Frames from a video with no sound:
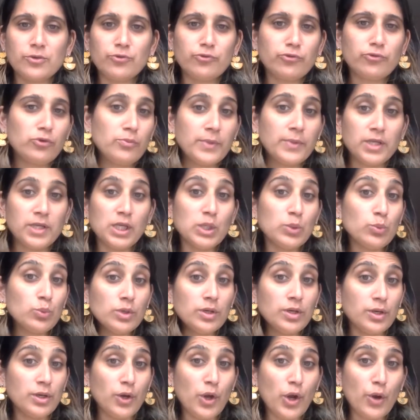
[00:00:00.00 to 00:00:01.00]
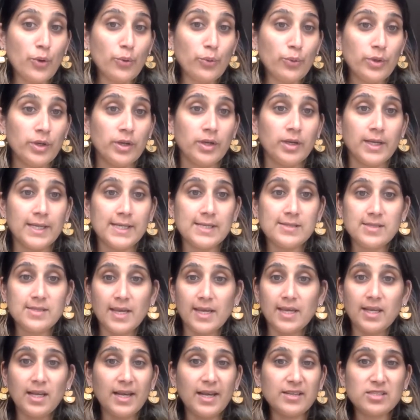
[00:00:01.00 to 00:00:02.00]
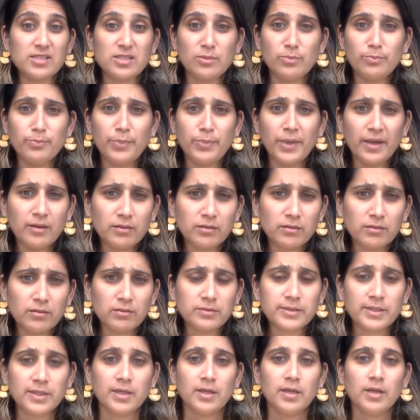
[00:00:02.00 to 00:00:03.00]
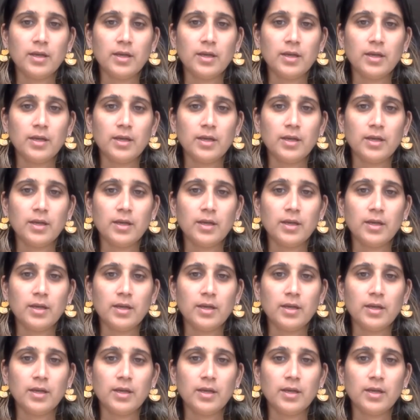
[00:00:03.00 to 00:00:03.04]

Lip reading: a room and you wouldn't know he's there. He likes to build.